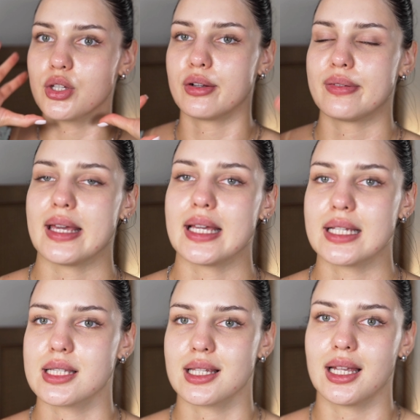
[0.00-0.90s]
your
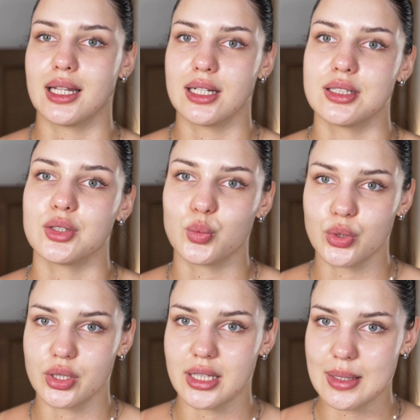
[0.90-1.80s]
face and
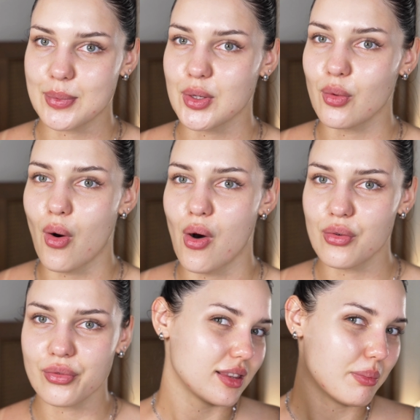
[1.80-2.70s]
will keep you
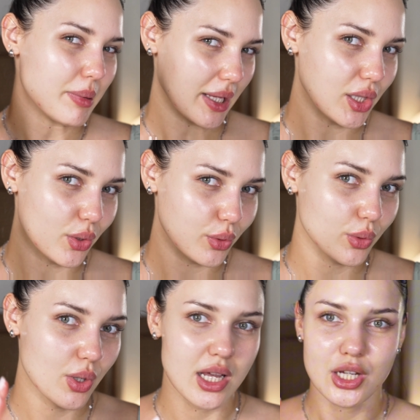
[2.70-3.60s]
off the
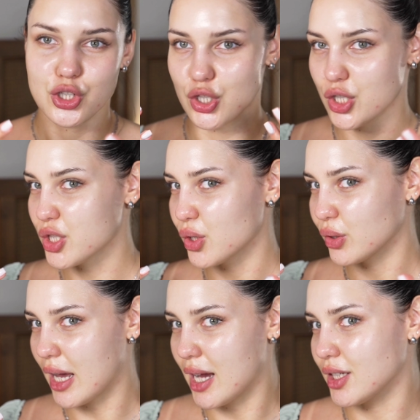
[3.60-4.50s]
pillow, just so
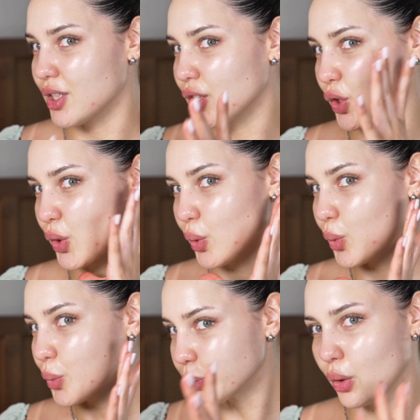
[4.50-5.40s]
that
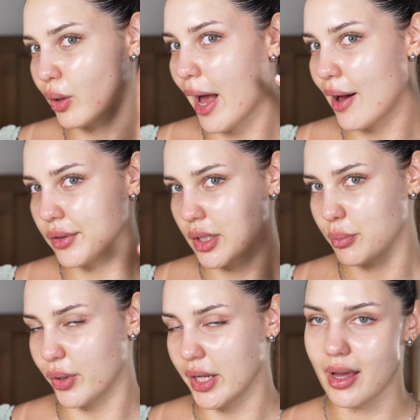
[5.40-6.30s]
you don't have any
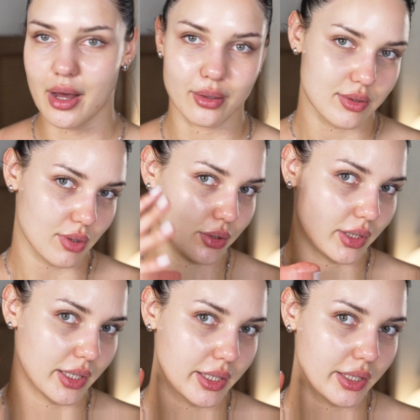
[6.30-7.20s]
breakouts on
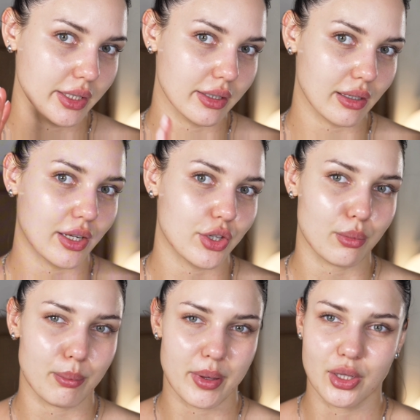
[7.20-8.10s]
here and
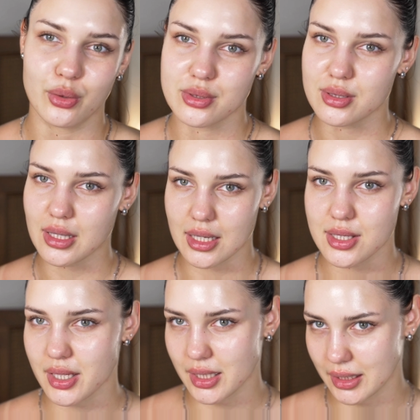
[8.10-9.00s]
your pillow
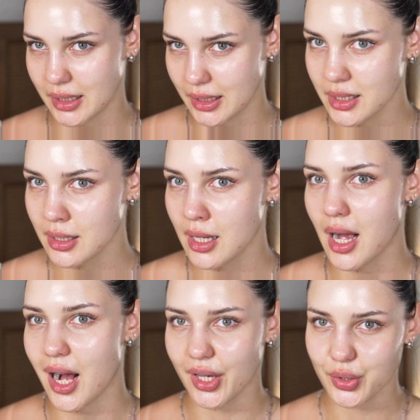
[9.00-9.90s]
stays clean.
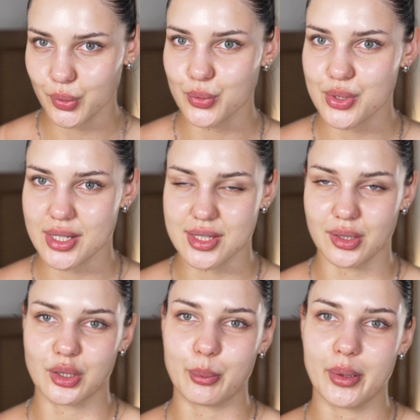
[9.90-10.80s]
I use a
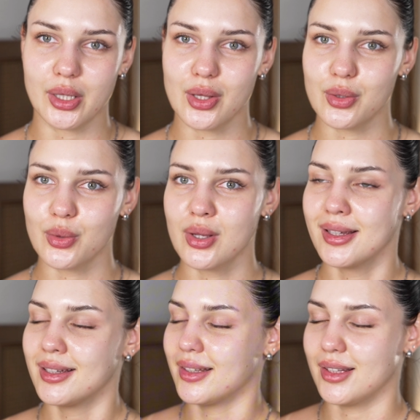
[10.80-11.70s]
silk pillow.
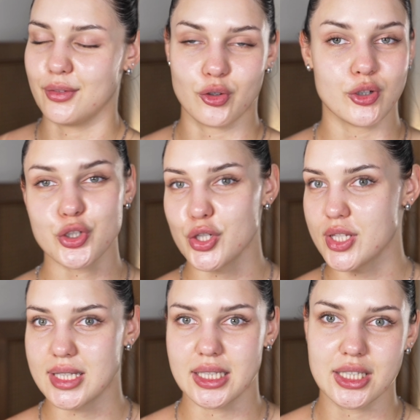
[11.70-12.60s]
If you're
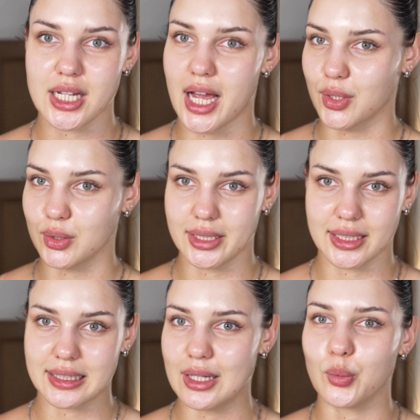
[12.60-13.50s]
interested, I could
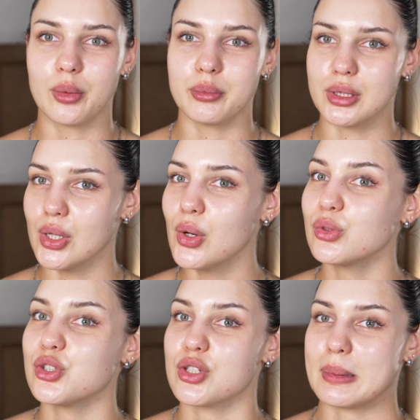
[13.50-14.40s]
link that one below,
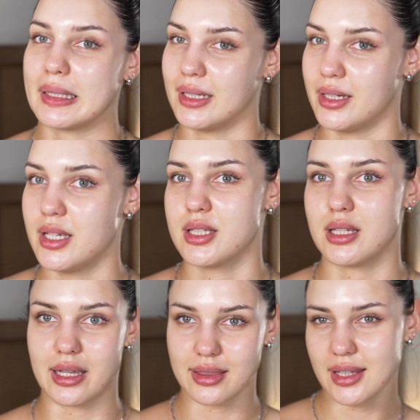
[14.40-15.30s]
just because
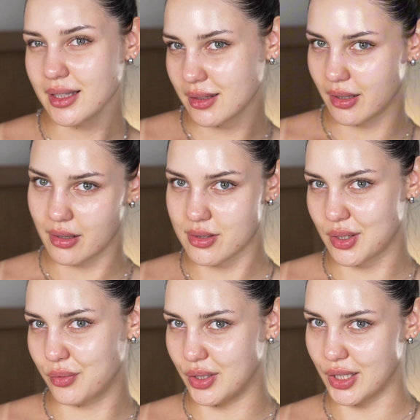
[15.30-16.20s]
I think it does
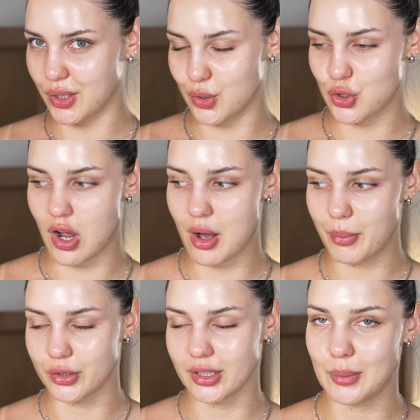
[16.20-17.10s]
a really good job
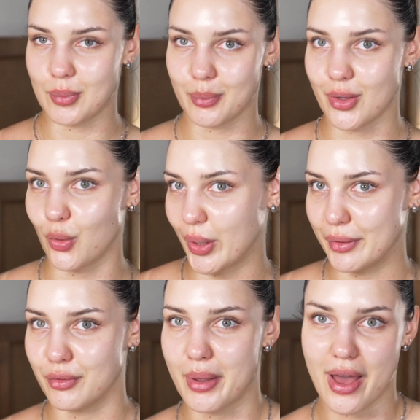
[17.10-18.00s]
on keeping me away
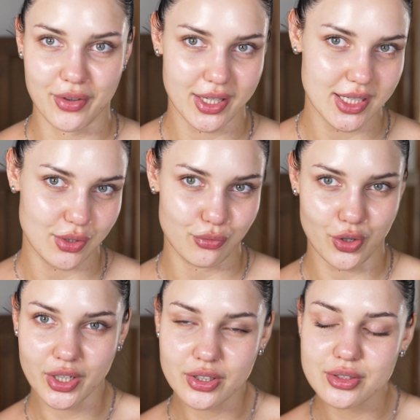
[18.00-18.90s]
from having any
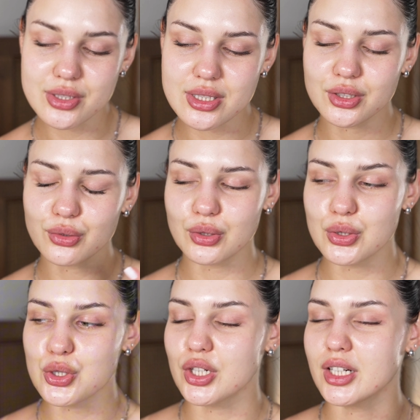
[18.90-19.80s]
wrinkles in the
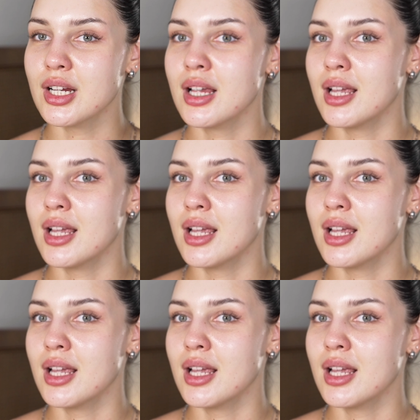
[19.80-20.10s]
future,